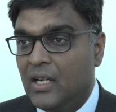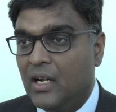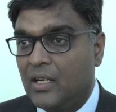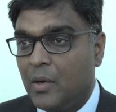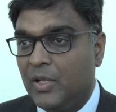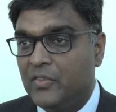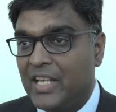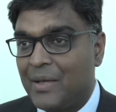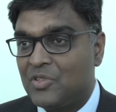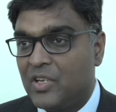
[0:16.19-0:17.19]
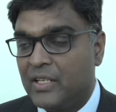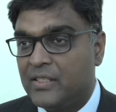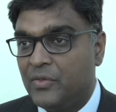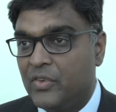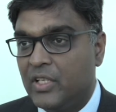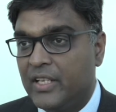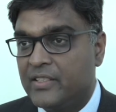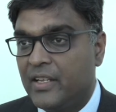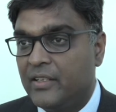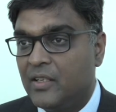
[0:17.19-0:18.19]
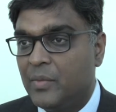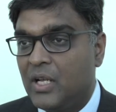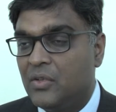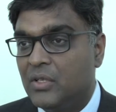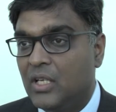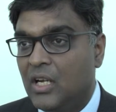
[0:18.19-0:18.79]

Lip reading: A couple of the abstracts that we're really excited about,